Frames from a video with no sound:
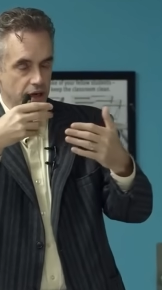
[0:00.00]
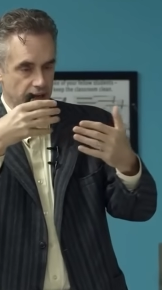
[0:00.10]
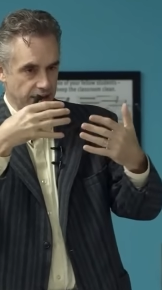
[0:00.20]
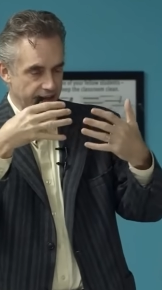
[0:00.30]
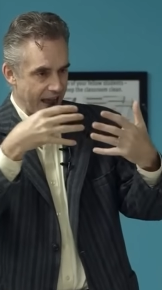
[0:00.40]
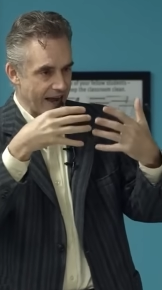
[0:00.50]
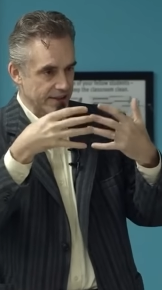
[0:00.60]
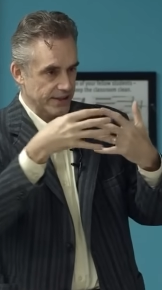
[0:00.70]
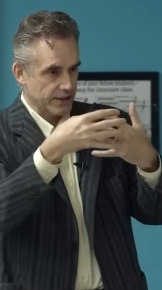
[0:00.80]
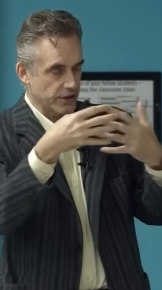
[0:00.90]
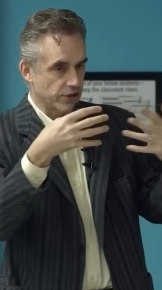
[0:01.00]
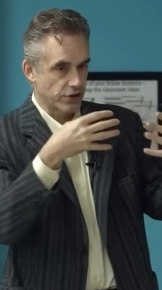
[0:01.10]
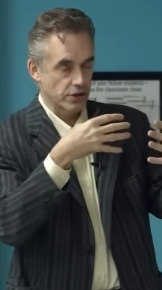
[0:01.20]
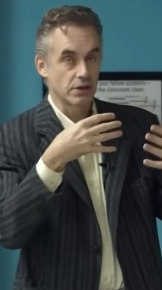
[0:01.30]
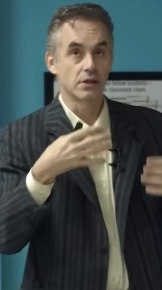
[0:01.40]
like, access to
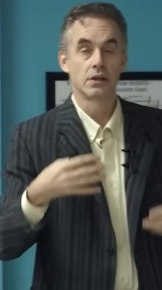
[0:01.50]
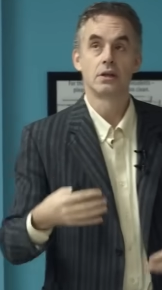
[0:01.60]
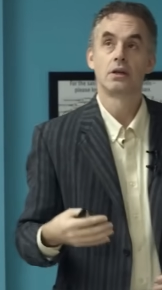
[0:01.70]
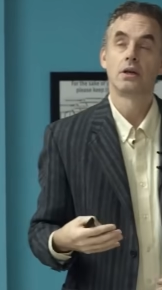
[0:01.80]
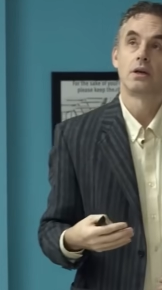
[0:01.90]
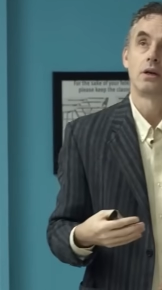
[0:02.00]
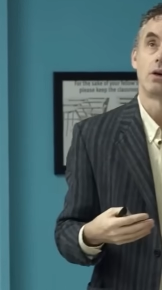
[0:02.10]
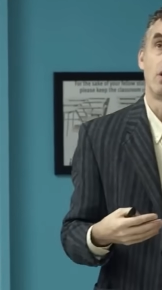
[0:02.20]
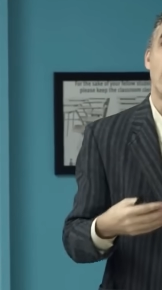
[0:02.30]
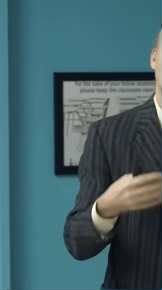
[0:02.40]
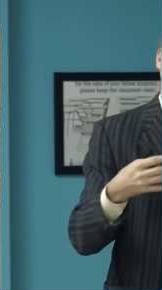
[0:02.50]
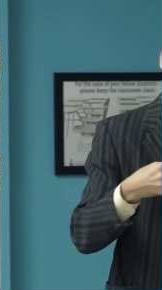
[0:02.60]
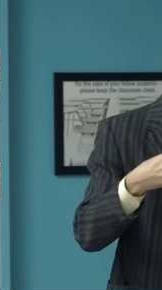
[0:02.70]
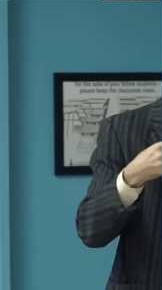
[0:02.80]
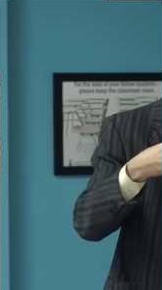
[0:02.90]
certain
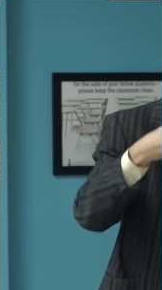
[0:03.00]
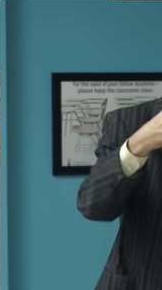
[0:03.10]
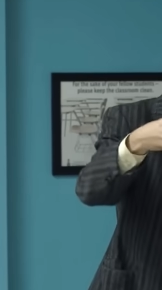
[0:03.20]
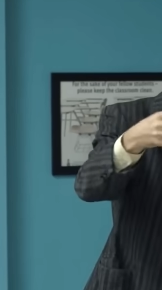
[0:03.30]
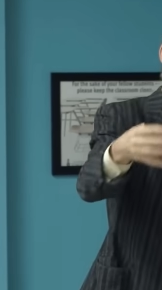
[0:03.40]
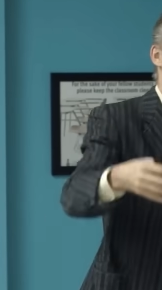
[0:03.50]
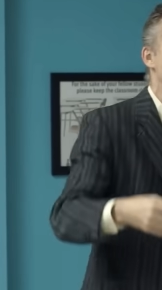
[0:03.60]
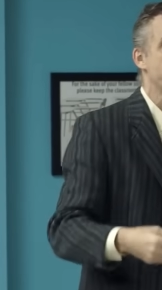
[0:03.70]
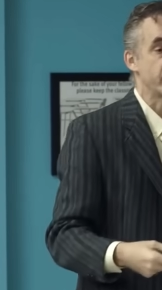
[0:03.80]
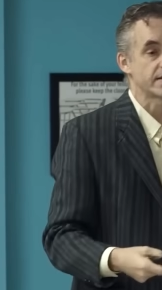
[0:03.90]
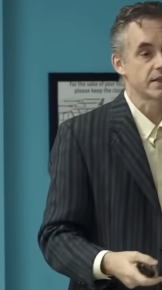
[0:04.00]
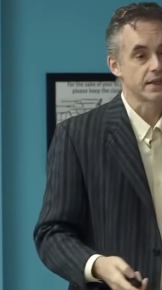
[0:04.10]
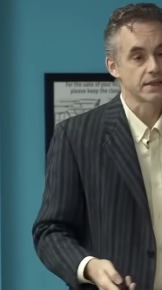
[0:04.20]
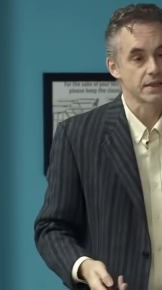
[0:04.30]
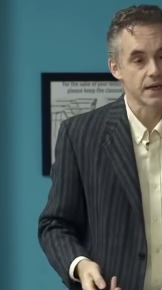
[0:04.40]
forms of redress,
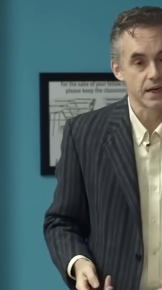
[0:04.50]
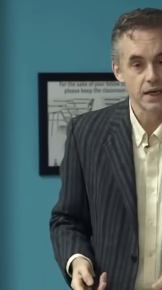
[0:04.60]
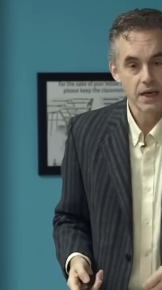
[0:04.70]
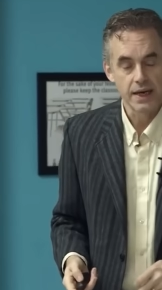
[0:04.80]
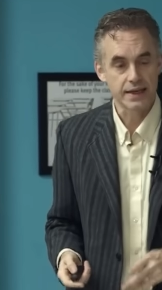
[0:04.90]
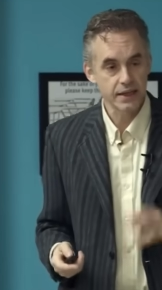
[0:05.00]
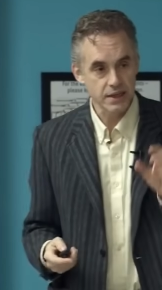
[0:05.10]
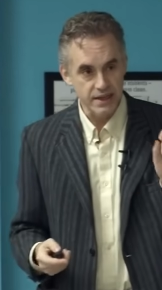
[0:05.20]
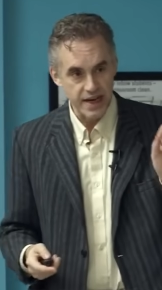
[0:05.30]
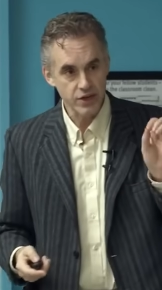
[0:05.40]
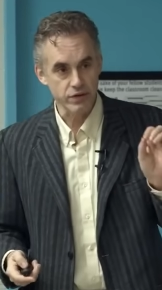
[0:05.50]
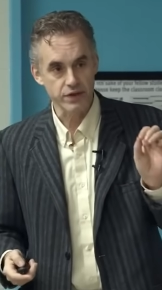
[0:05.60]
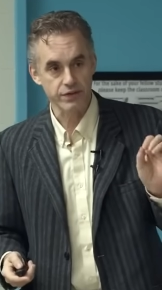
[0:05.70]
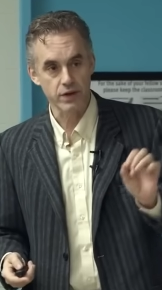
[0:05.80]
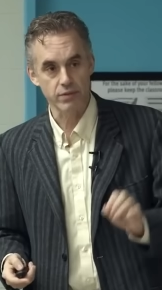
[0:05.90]
let's say. It gets
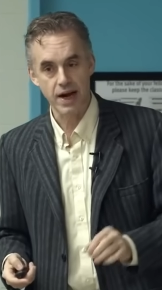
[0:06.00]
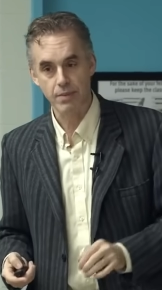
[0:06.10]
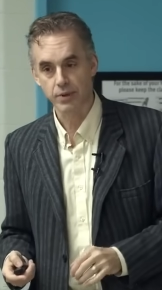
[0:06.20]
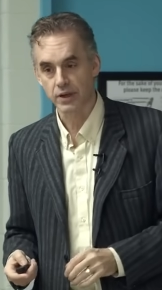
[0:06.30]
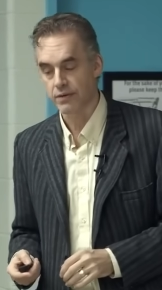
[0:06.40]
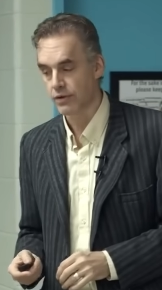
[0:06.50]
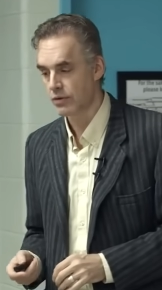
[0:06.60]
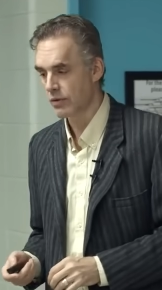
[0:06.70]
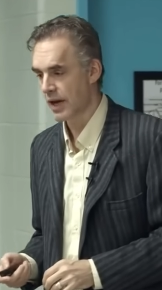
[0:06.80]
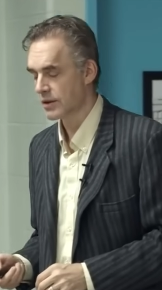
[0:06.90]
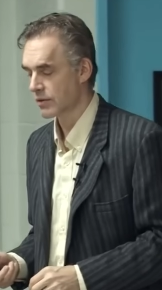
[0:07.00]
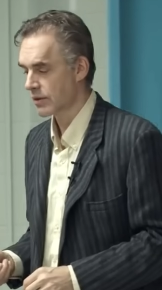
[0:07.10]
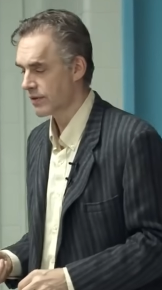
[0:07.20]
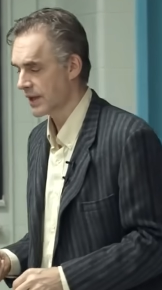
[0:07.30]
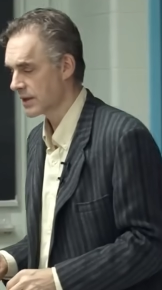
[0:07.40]
dangerous very rapidly if you do that sort
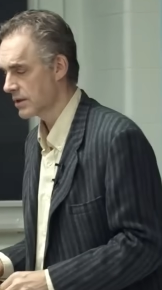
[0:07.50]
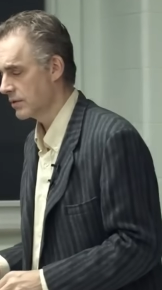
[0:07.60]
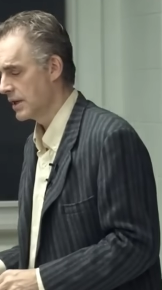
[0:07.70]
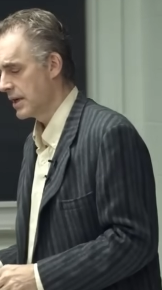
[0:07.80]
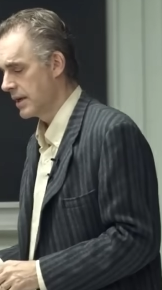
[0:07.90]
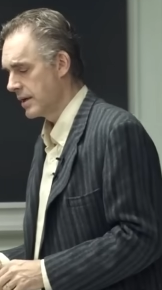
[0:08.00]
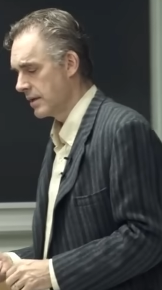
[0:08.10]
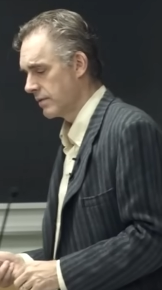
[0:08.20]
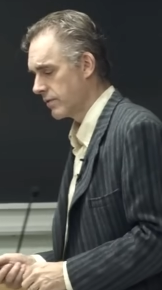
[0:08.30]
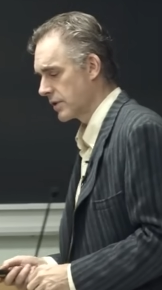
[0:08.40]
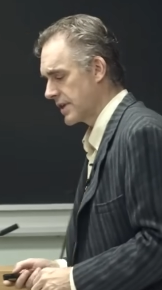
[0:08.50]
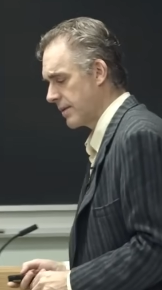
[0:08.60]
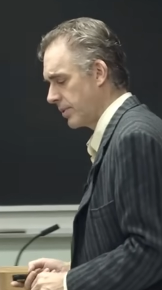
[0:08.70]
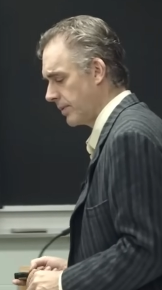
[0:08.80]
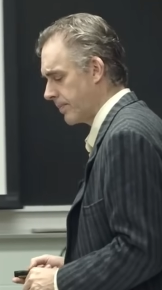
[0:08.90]
of thing. So, for
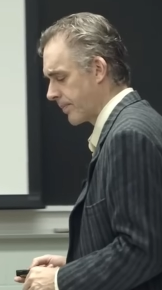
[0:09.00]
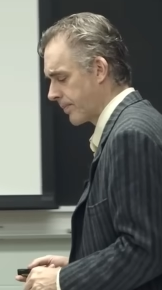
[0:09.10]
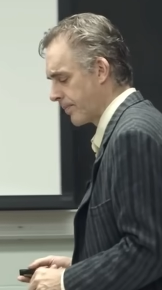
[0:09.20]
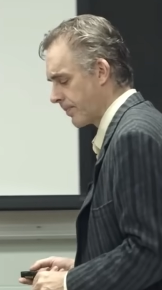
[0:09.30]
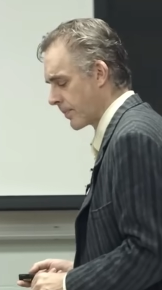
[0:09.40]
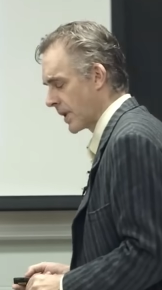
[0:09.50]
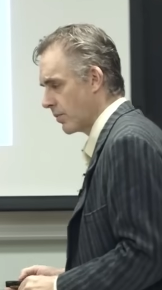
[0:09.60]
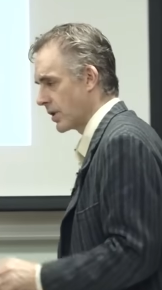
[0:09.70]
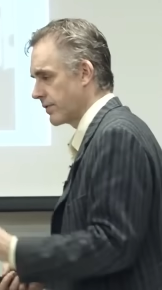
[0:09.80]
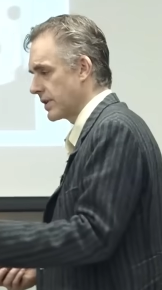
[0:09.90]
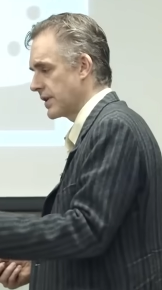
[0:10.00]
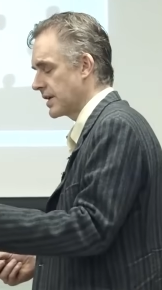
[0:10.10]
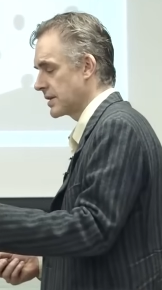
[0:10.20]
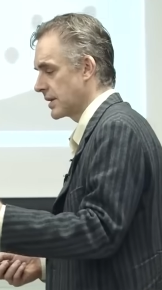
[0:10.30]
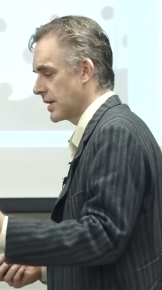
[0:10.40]
example, one of the
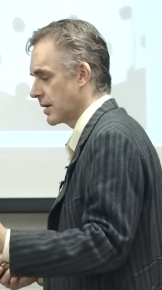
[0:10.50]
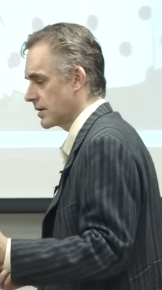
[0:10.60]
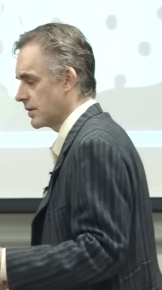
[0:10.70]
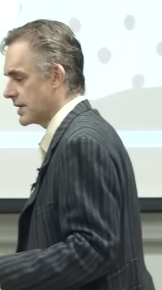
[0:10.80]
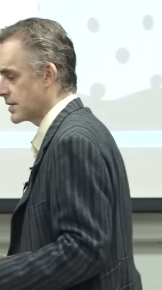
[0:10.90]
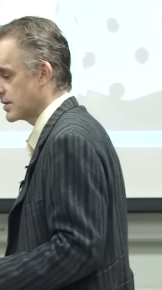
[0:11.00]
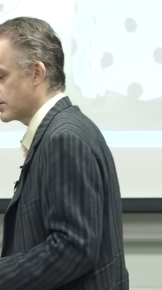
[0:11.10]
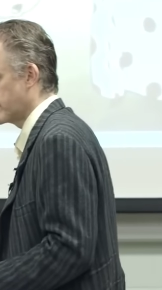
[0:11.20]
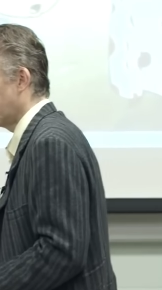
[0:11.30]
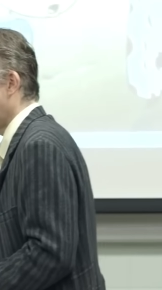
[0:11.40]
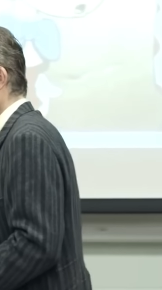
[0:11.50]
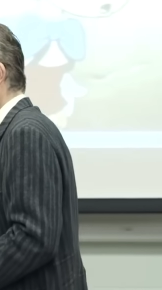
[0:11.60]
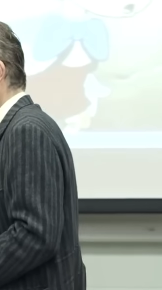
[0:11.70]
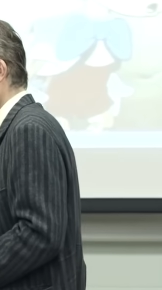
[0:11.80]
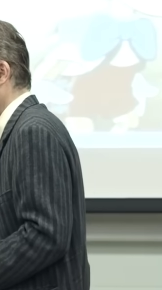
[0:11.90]
things that characterized the Soviet
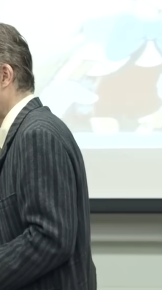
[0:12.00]
Union,